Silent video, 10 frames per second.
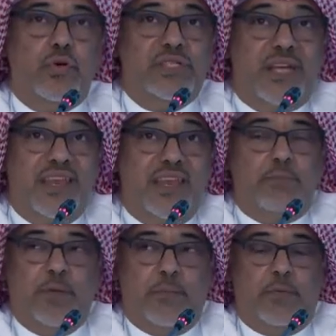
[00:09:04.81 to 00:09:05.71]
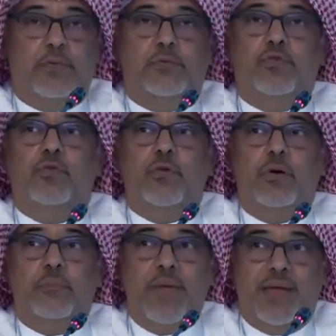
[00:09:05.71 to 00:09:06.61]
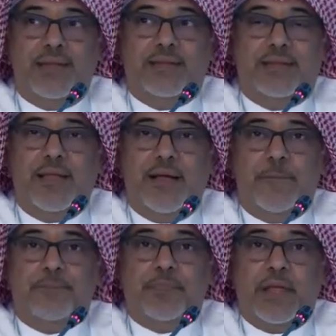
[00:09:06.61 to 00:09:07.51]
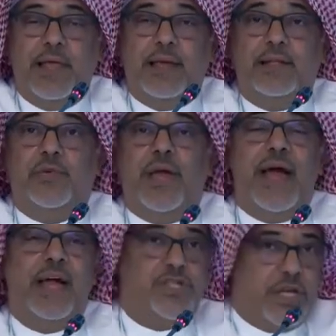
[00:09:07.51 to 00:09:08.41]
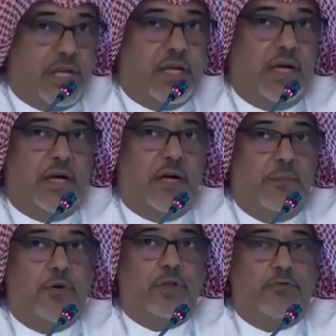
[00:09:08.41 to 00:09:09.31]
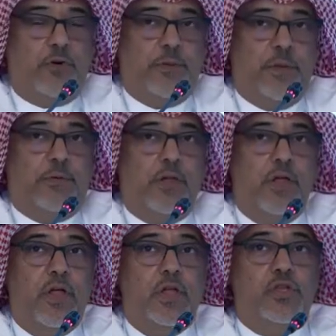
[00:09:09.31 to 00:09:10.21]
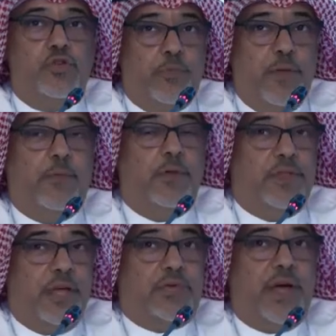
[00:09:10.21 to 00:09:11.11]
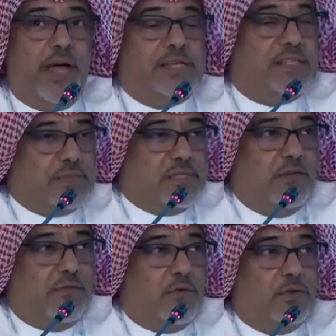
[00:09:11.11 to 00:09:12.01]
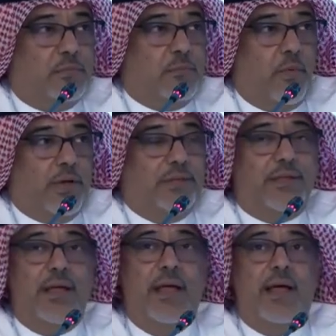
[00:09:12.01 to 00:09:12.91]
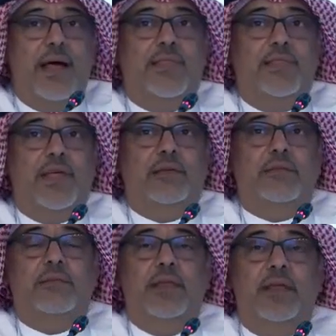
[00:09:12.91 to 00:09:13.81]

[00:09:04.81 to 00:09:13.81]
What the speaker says: screen people, to make it like a triaging point for people. So people, they triage themselves on Maw'id, and then